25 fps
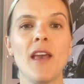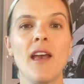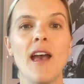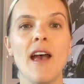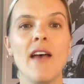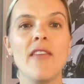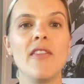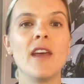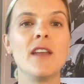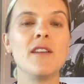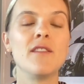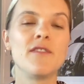
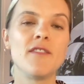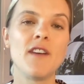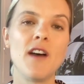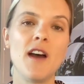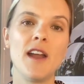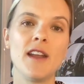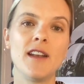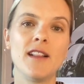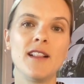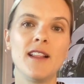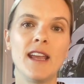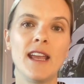And then
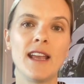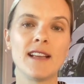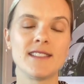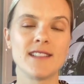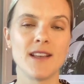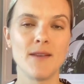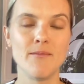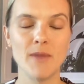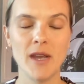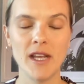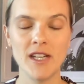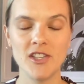finally, as
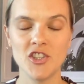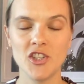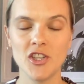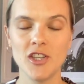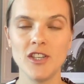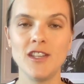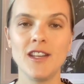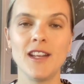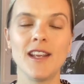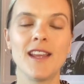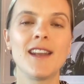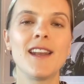I
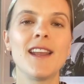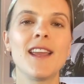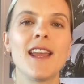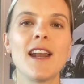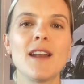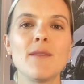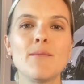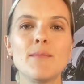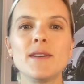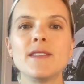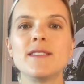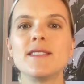mentioned, you're going to
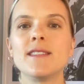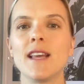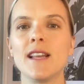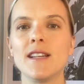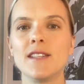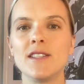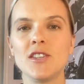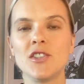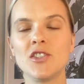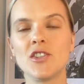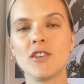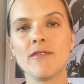get a
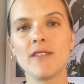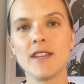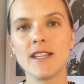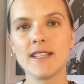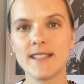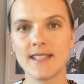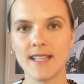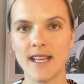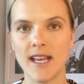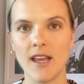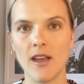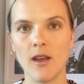percentage of the
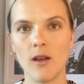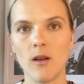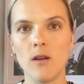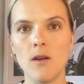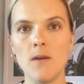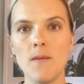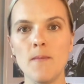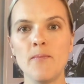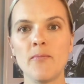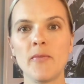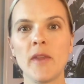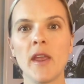
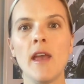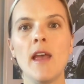sale,